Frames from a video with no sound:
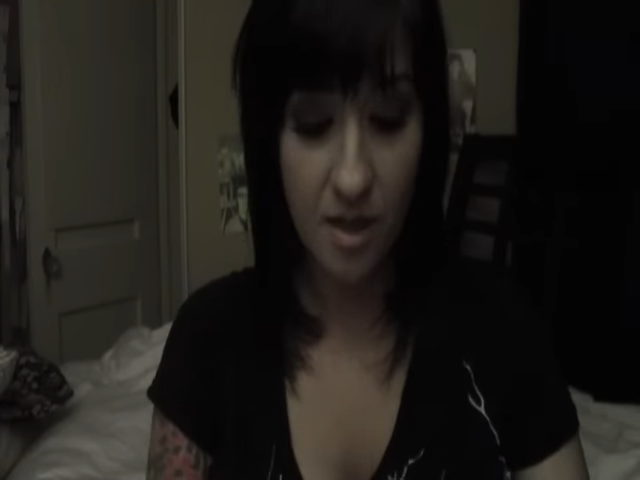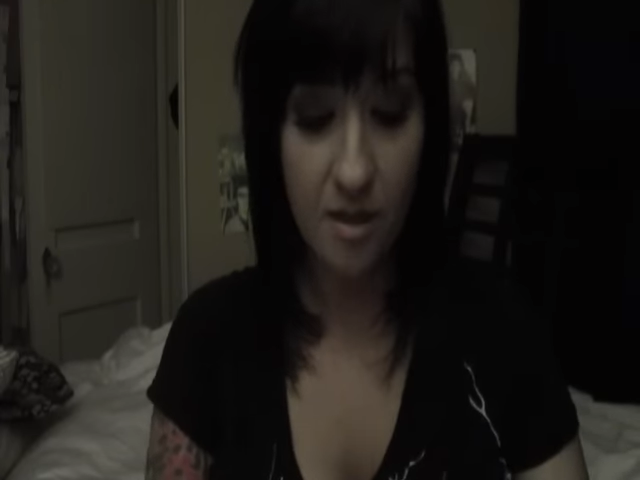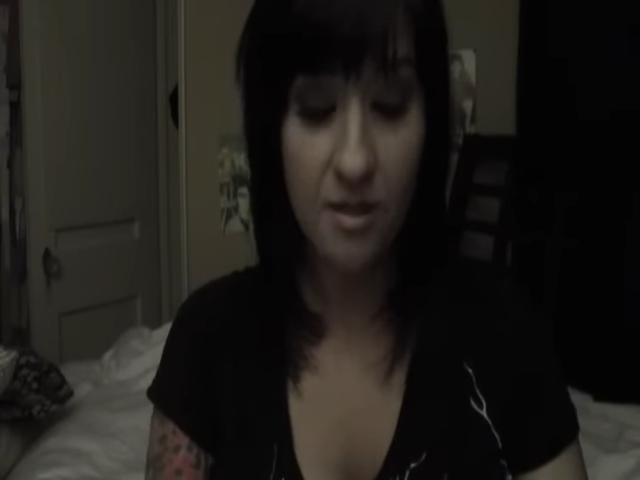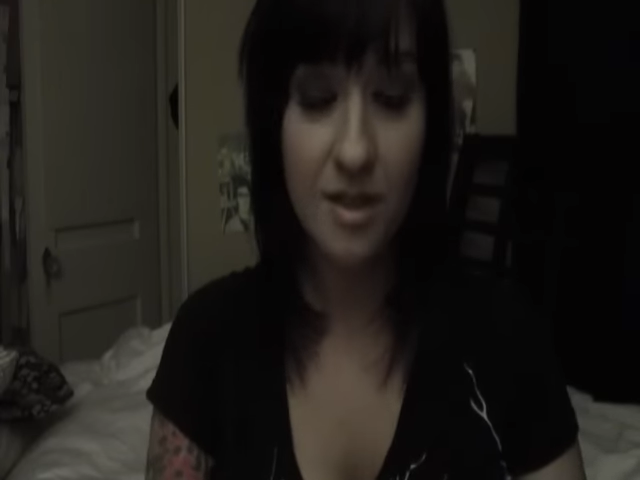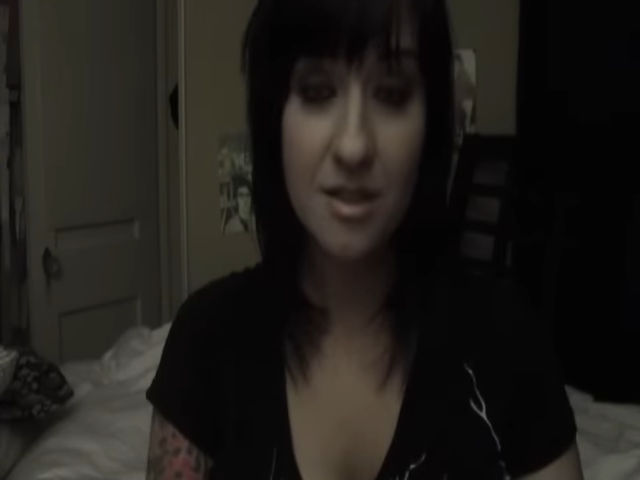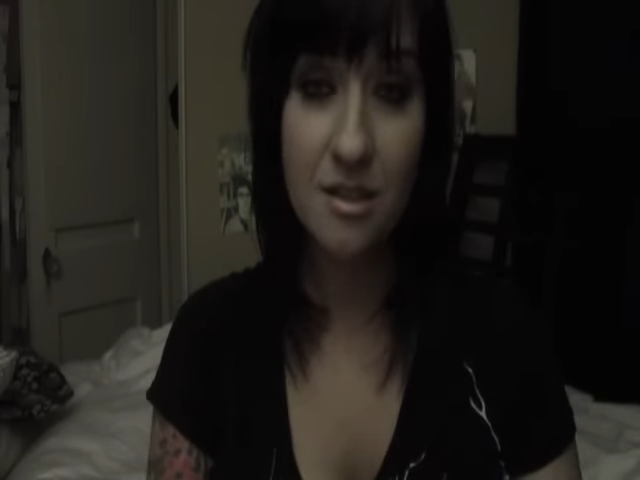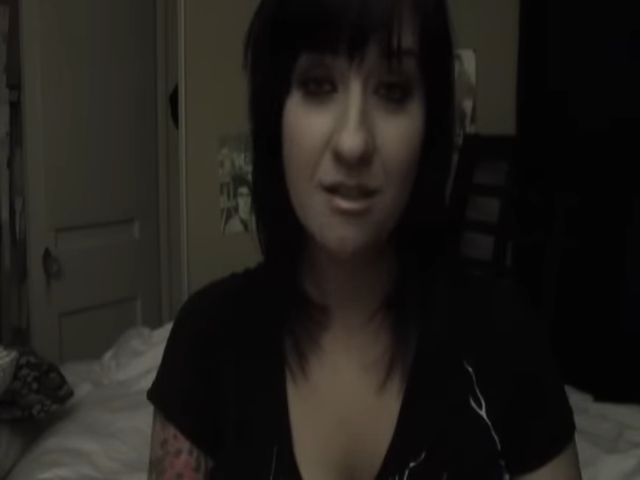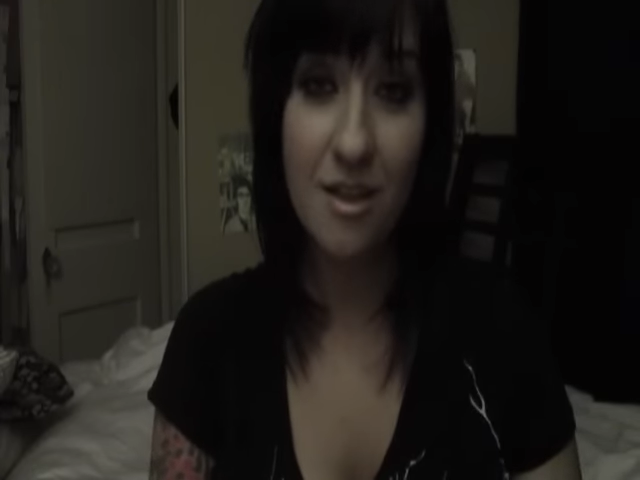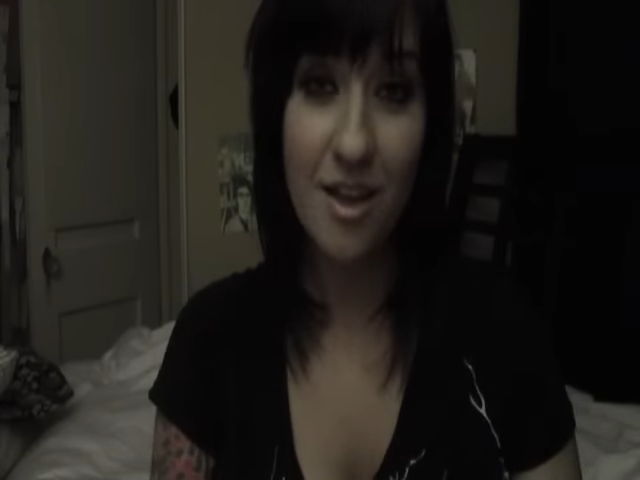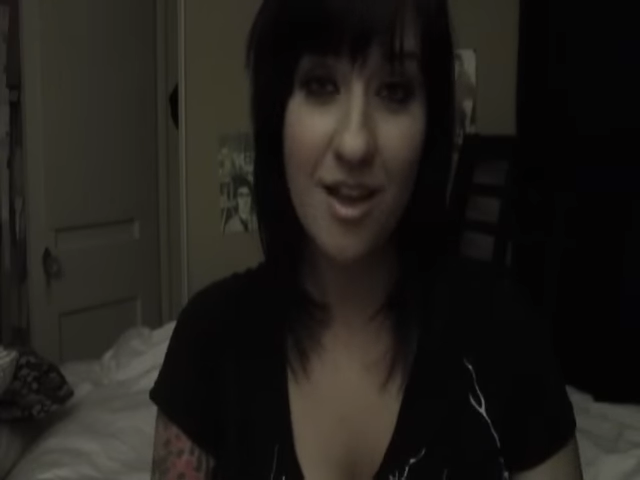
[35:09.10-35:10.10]
And that's
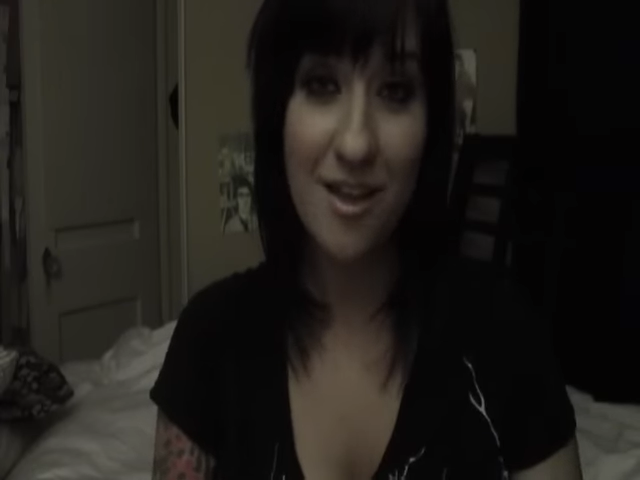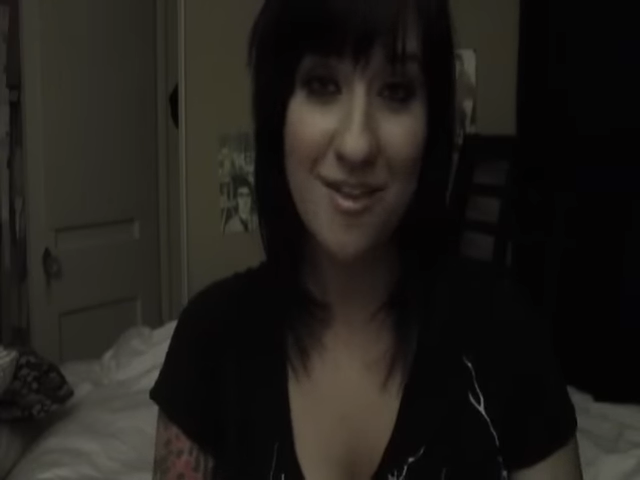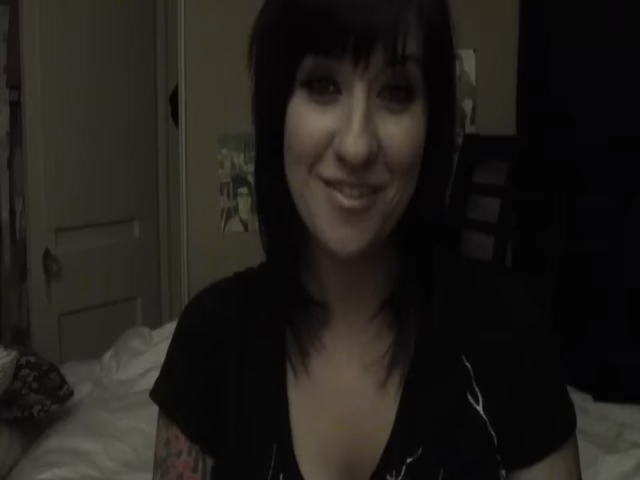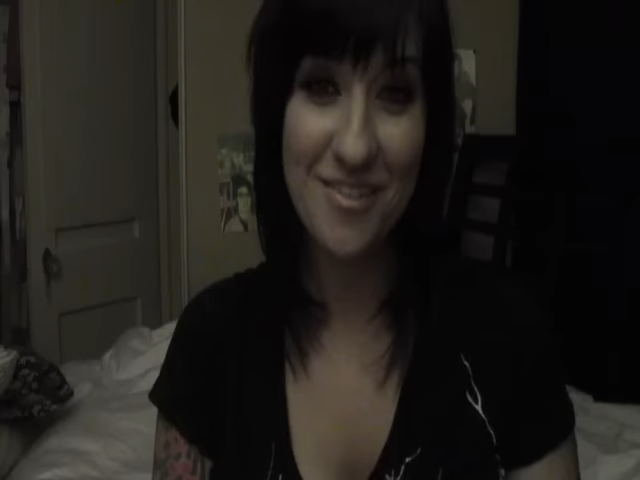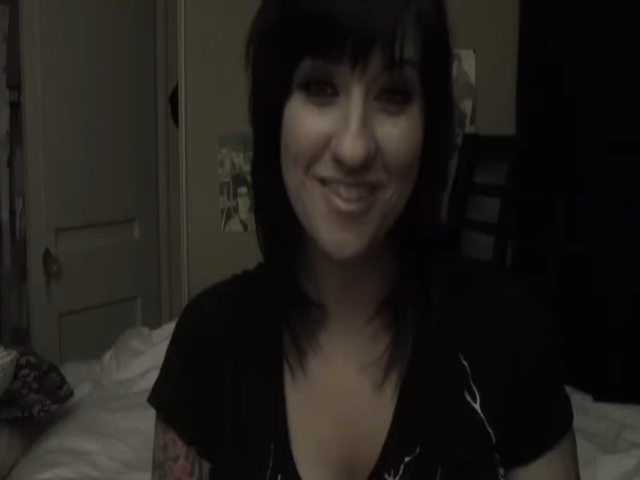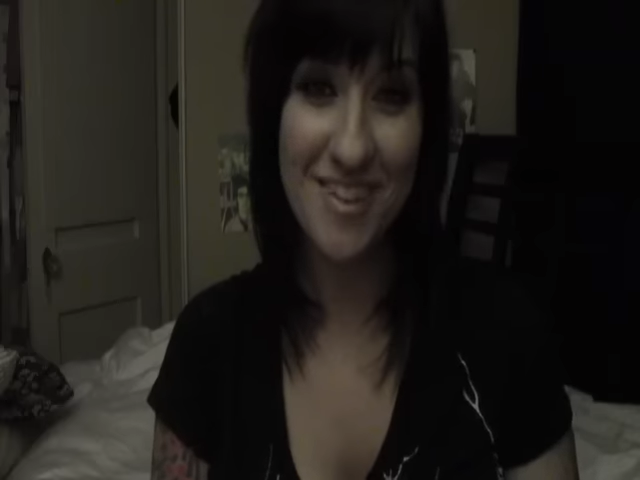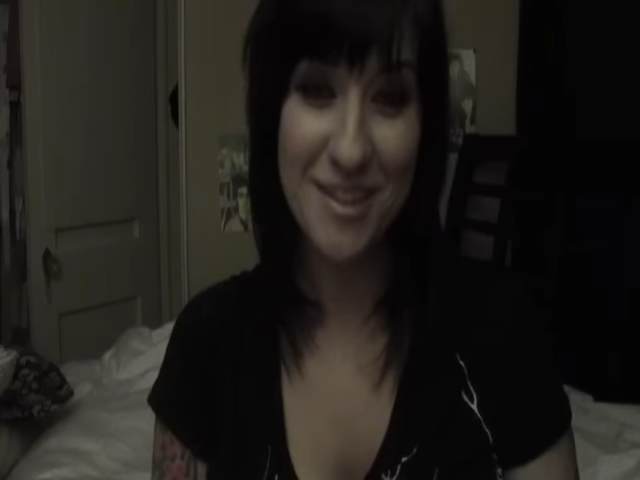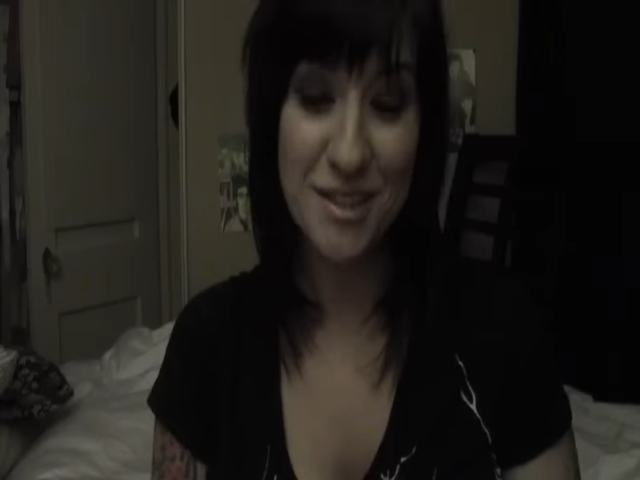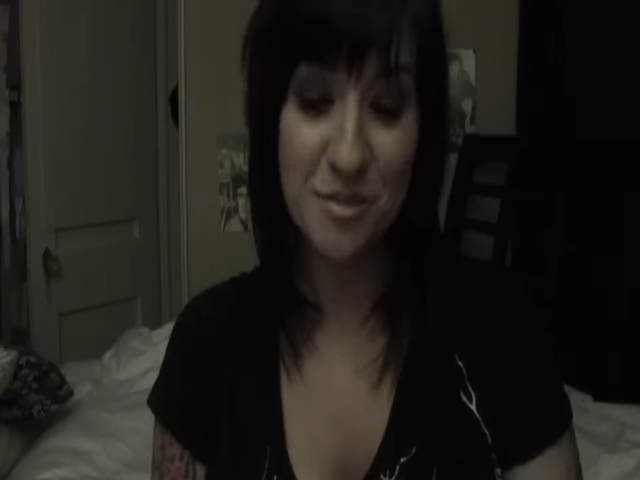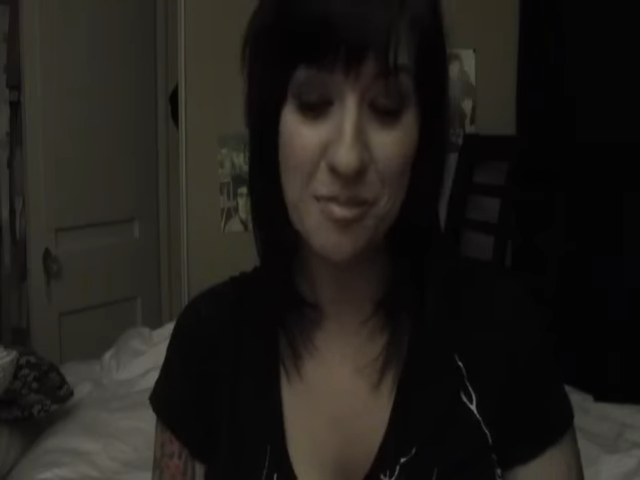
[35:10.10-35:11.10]
all I have
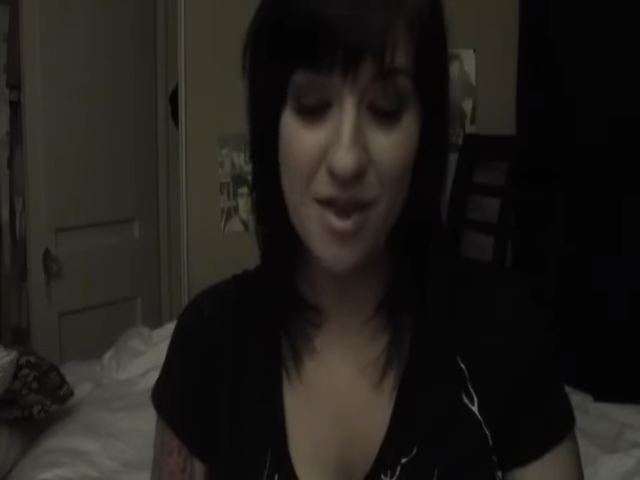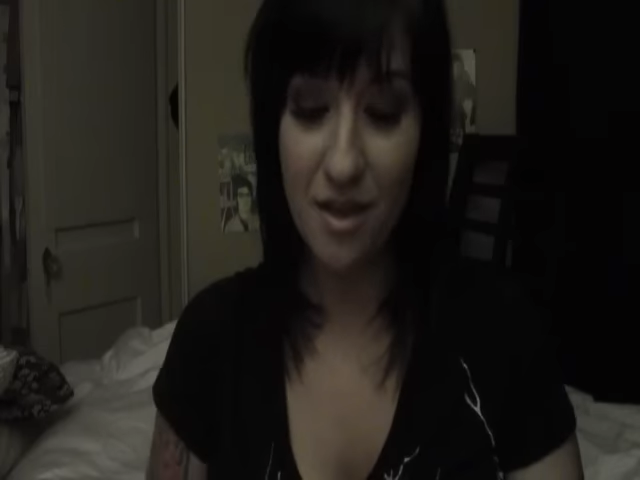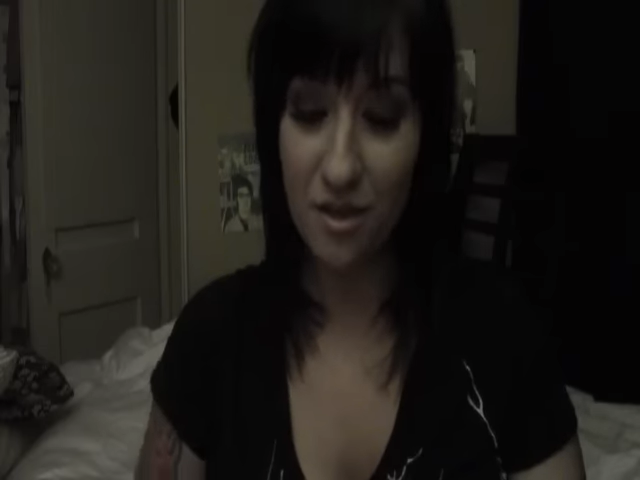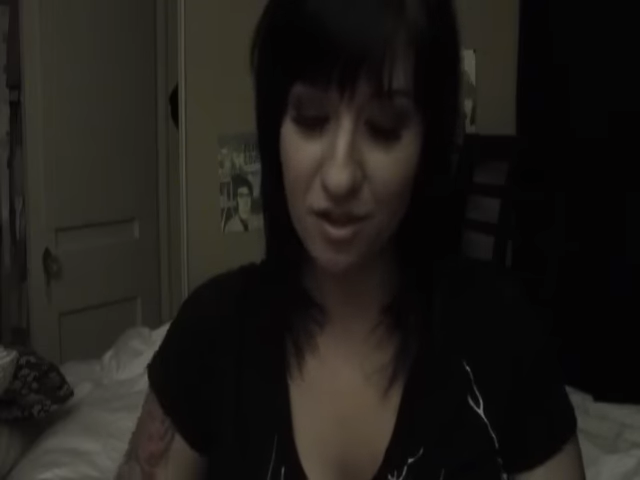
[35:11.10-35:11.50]
in this bag